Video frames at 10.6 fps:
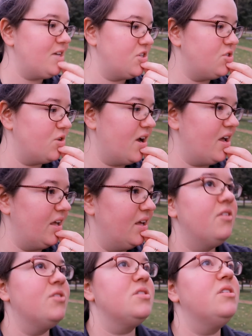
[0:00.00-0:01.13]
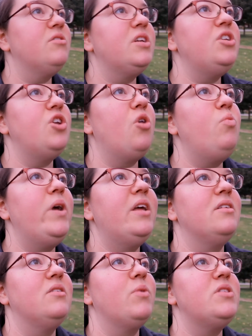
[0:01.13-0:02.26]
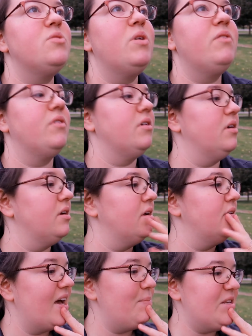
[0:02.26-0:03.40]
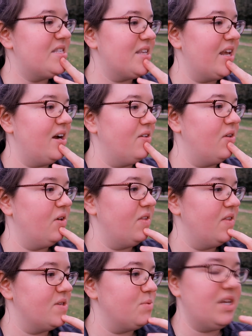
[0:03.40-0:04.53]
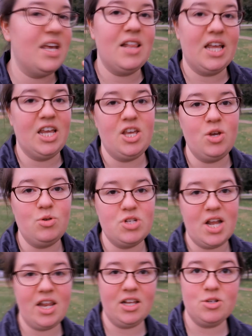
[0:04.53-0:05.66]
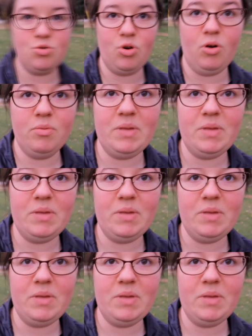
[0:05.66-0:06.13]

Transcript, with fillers: I should try. There's literally no wind whatsoever. I'd be scared though that this would get like huge and out of control